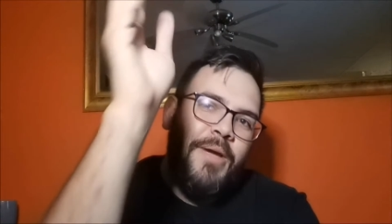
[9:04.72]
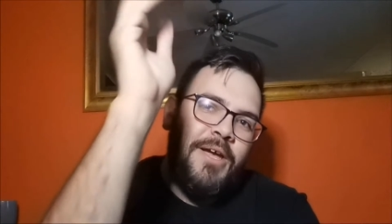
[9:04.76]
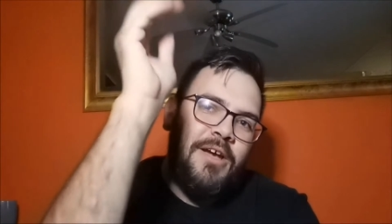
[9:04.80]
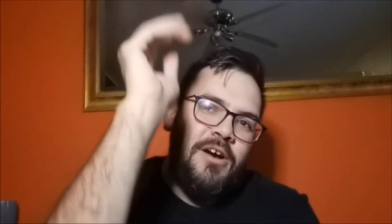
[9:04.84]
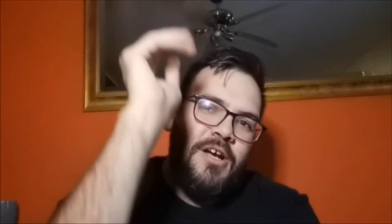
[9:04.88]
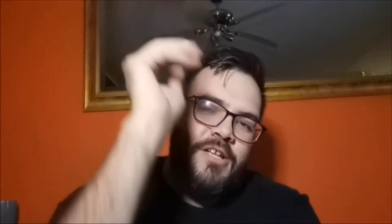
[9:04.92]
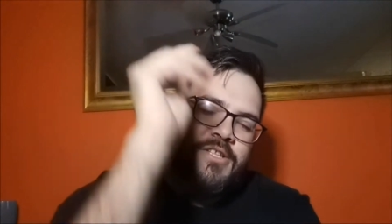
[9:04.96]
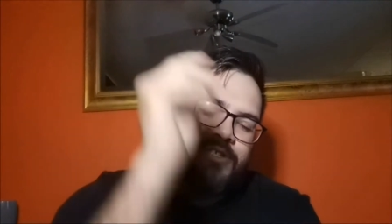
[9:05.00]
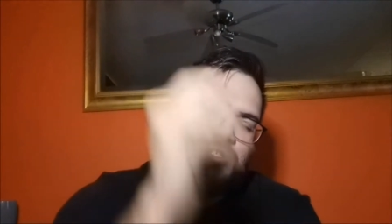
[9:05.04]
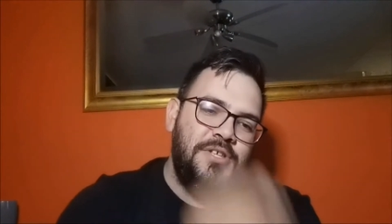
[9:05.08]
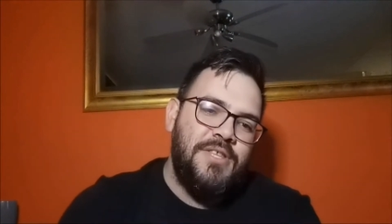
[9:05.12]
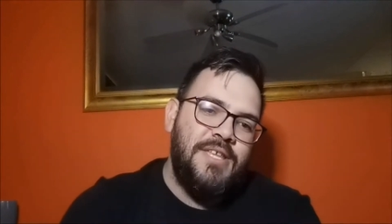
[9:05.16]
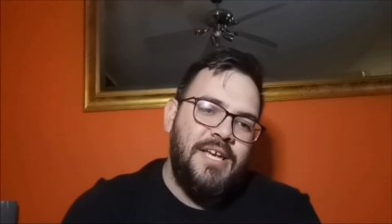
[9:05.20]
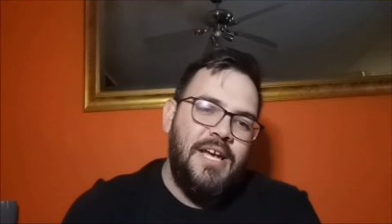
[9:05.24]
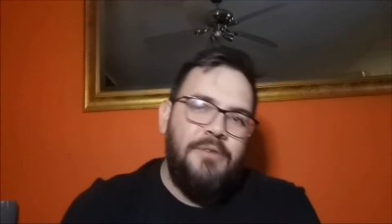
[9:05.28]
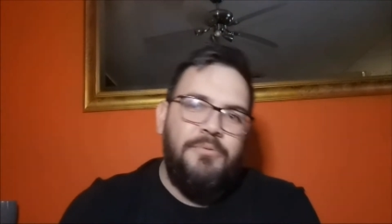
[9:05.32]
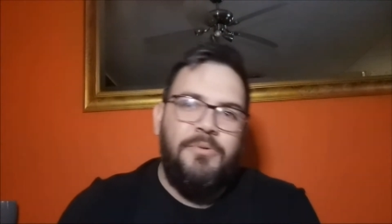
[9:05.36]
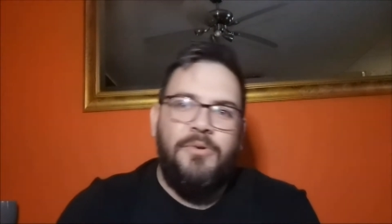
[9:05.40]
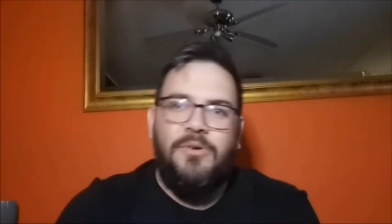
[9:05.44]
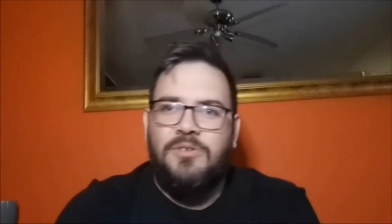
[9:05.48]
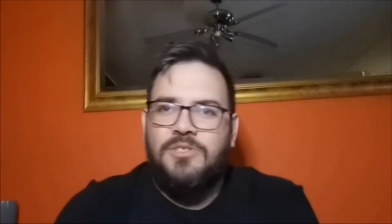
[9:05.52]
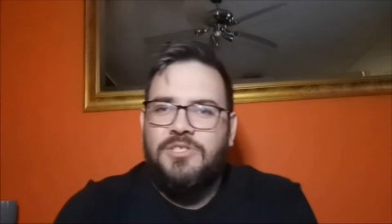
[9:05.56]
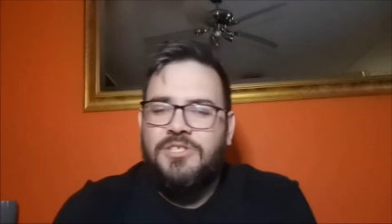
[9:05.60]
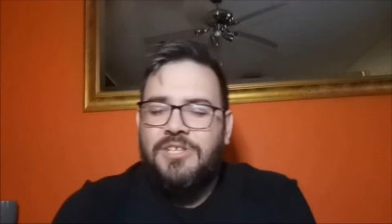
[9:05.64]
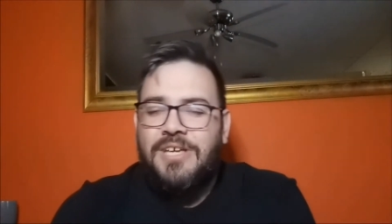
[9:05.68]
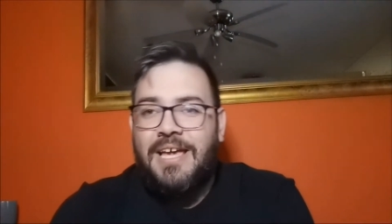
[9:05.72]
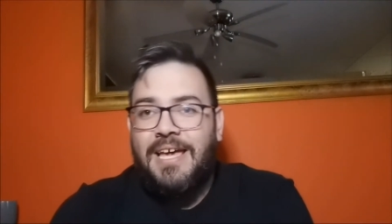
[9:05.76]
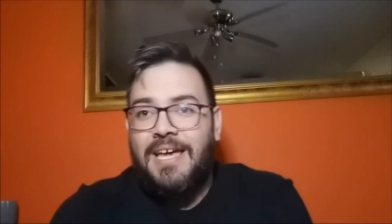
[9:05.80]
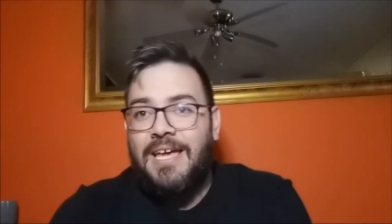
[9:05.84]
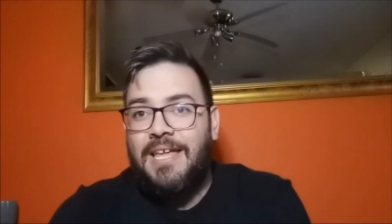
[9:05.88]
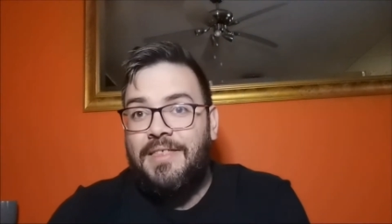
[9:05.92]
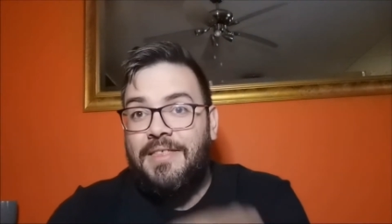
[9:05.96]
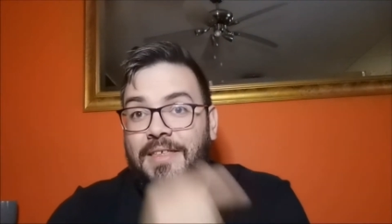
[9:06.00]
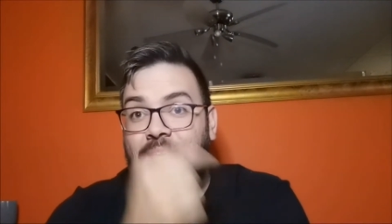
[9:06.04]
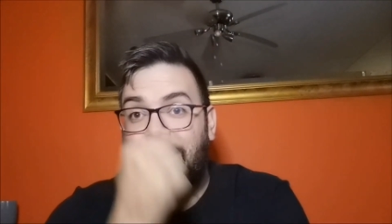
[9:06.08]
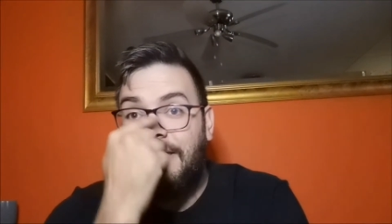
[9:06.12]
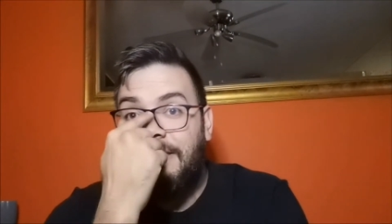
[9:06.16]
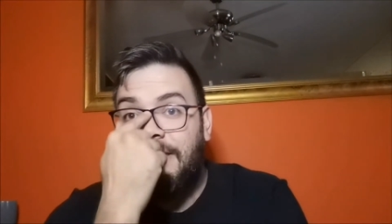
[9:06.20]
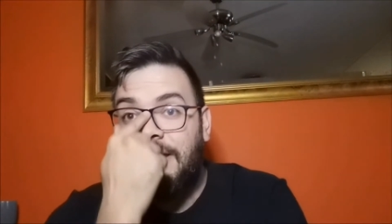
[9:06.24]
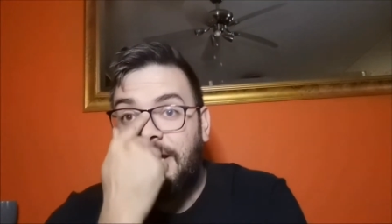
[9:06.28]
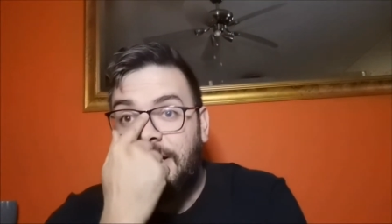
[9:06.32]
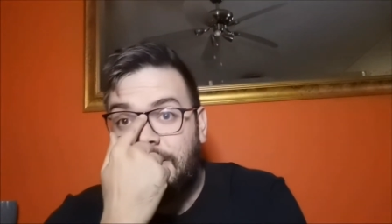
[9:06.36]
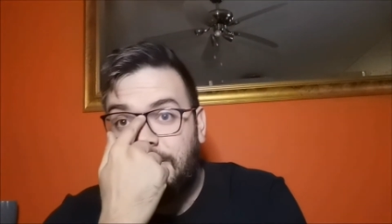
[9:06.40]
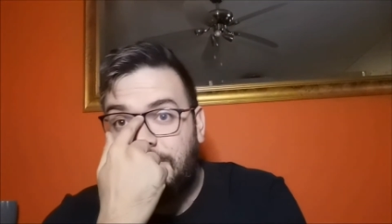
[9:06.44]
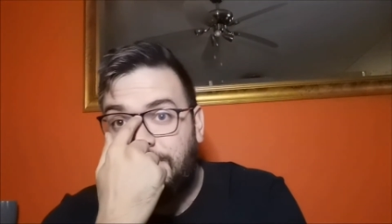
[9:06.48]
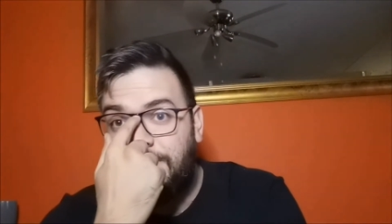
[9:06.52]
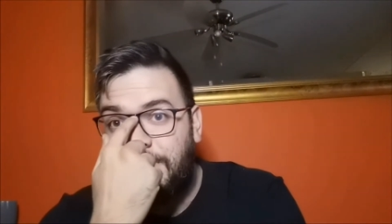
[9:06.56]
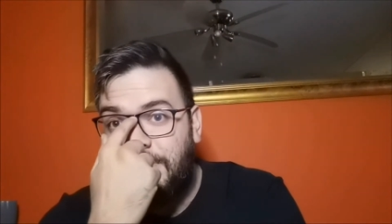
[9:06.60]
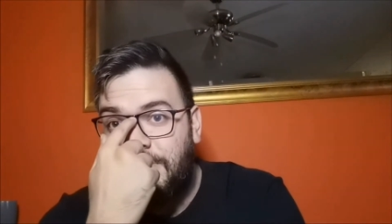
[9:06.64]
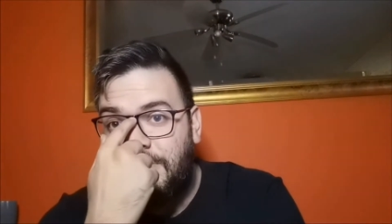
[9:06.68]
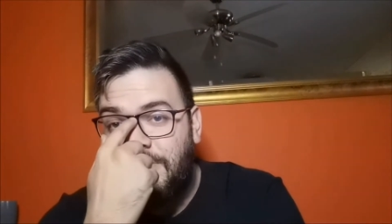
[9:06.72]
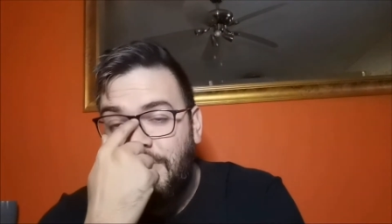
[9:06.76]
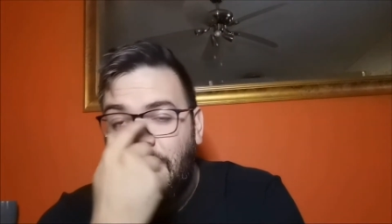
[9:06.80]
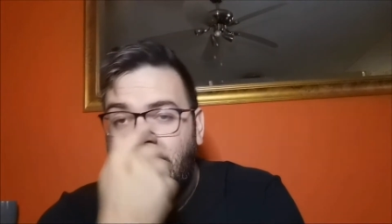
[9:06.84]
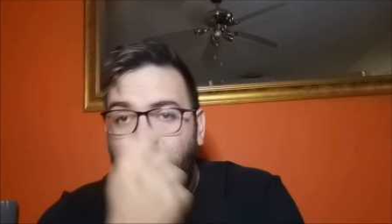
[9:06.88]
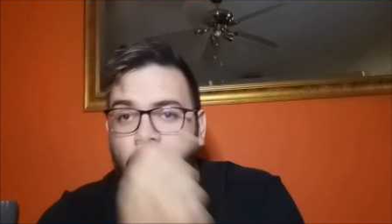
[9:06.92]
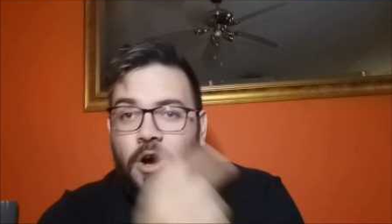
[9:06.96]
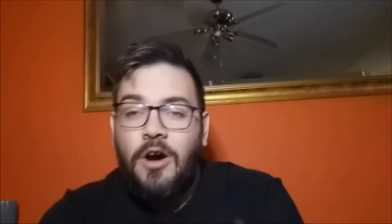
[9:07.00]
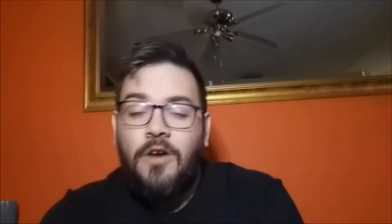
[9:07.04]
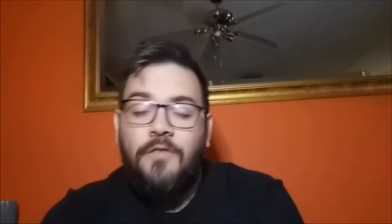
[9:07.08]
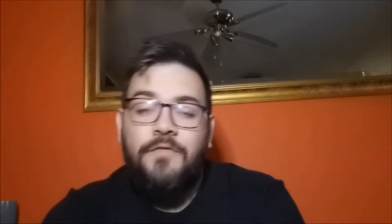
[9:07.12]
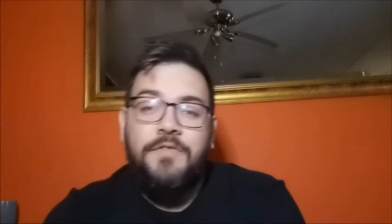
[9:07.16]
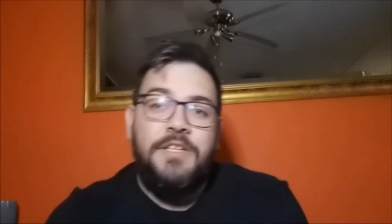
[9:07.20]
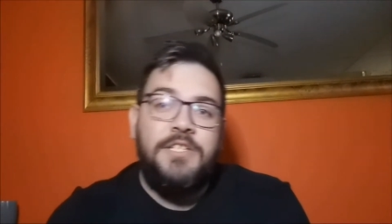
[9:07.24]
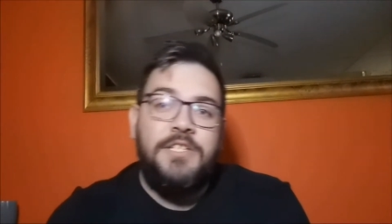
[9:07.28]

got to that, we also had the announcement of the